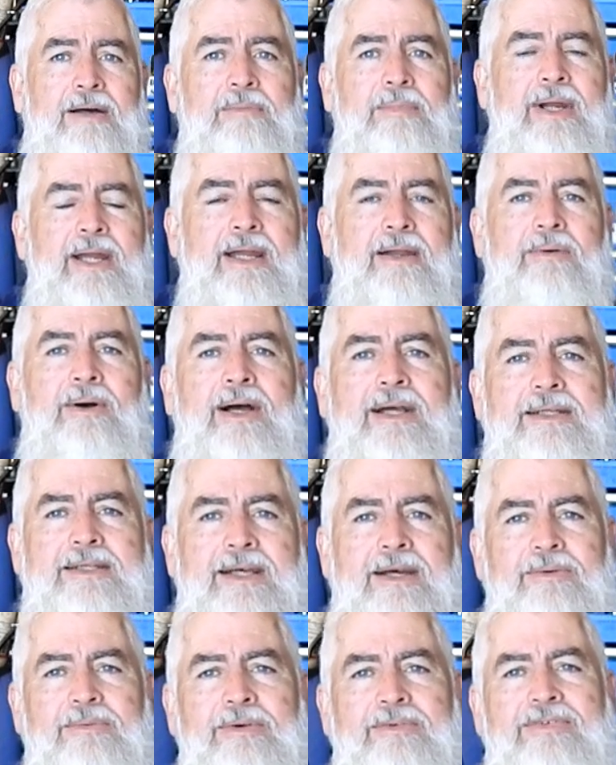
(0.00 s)
But anyway,
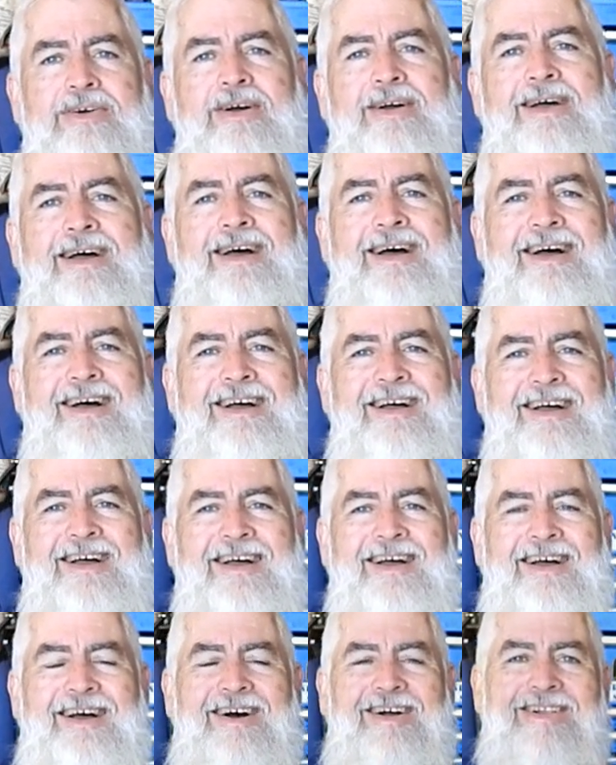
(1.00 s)
so we've
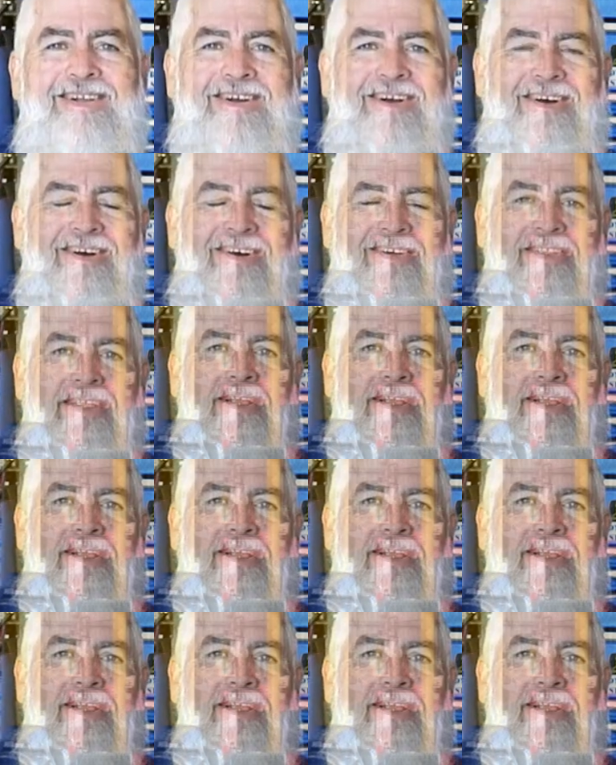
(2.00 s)
look, I